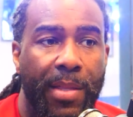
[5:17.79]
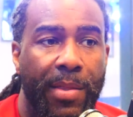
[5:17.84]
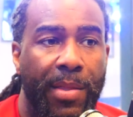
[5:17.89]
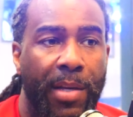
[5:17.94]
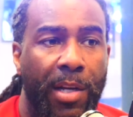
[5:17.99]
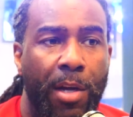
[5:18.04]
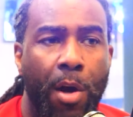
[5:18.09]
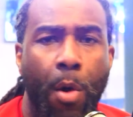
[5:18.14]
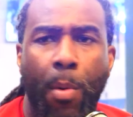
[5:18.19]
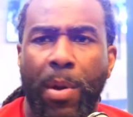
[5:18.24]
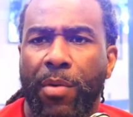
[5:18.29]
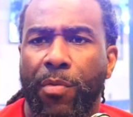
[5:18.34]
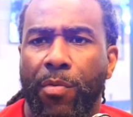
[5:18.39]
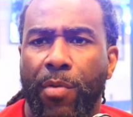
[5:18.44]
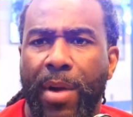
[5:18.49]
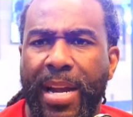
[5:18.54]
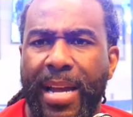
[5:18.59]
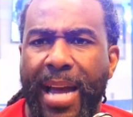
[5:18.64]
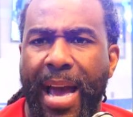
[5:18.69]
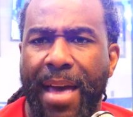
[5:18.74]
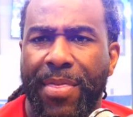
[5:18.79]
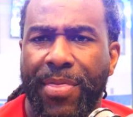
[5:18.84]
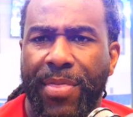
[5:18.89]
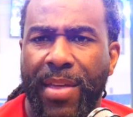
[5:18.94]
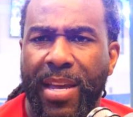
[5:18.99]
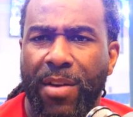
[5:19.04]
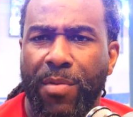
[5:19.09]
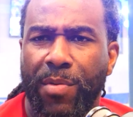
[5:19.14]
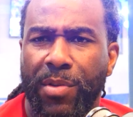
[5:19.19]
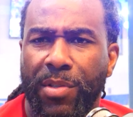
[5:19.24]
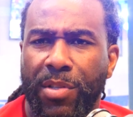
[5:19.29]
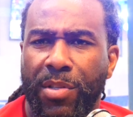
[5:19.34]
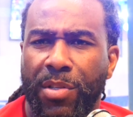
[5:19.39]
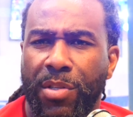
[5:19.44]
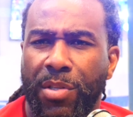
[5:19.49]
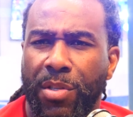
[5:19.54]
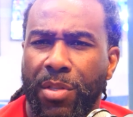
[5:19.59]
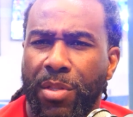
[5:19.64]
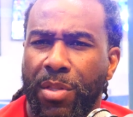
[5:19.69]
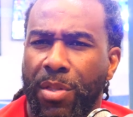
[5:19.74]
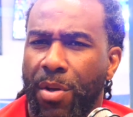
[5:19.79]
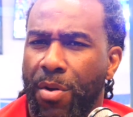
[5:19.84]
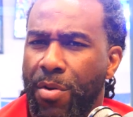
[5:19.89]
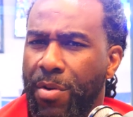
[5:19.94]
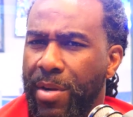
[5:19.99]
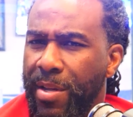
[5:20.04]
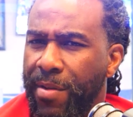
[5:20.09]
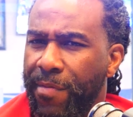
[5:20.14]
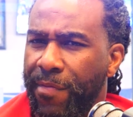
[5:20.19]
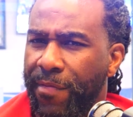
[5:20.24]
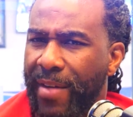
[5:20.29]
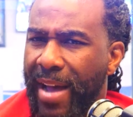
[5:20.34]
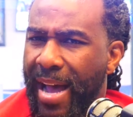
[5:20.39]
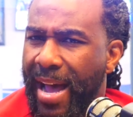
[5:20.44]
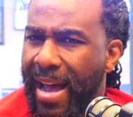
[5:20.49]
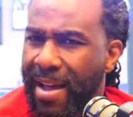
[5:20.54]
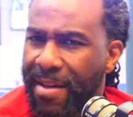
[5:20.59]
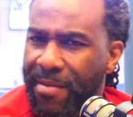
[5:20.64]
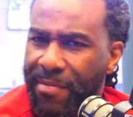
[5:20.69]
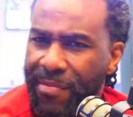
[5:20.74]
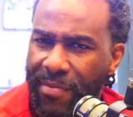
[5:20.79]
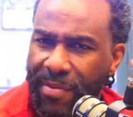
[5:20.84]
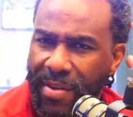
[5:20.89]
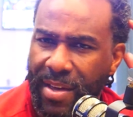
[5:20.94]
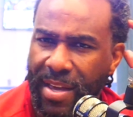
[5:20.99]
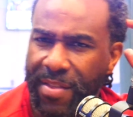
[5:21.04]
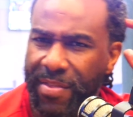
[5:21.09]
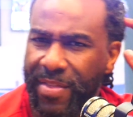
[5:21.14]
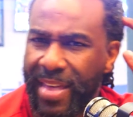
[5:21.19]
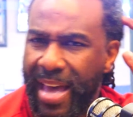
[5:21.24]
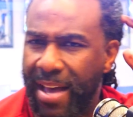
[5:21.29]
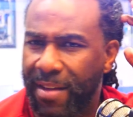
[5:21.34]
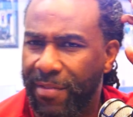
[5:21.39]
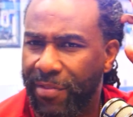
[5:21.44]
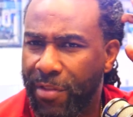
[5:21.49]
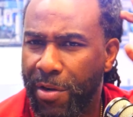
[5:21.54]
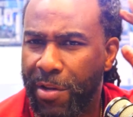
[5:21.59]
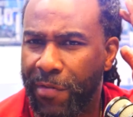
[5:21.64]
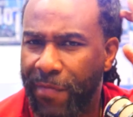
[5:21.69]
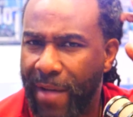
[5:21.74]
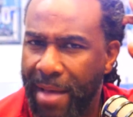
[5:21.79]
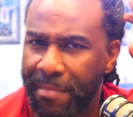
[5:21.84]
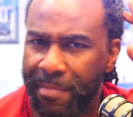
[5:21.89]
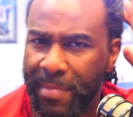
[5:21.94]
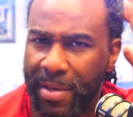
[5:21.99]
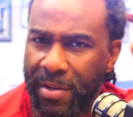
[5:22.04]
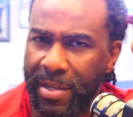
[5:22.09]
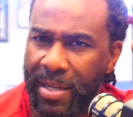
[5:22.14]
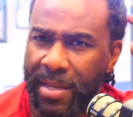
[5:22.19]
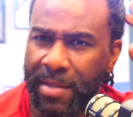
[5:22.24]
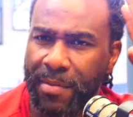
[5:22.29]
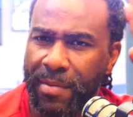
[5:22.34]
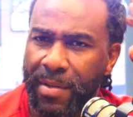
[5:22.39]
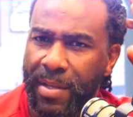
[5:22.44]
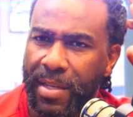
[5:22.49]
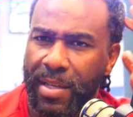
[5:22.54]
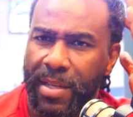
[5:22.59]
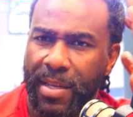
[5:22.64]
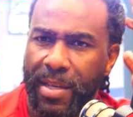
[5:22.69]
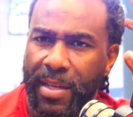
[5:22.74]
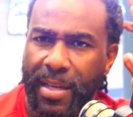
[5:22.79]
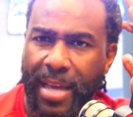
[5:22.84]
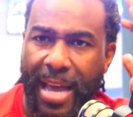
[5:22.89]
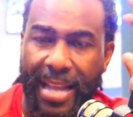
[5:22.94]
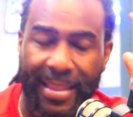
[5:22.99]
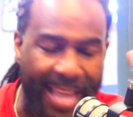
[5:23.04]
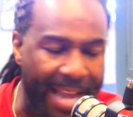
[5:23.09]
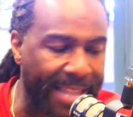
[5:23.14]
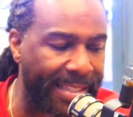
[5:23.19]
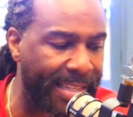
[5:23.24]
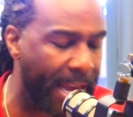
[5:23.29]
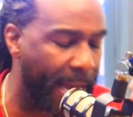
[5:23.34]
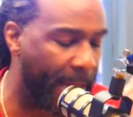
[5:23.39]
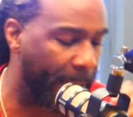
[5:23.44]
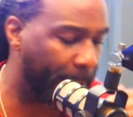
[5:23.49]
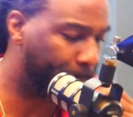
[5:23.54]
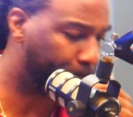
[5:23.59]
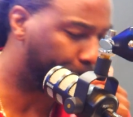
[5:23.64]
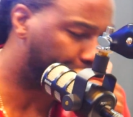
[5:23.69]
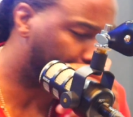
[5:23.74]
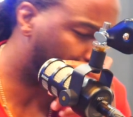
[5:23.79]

the going rate, I think, was 35 million at that time.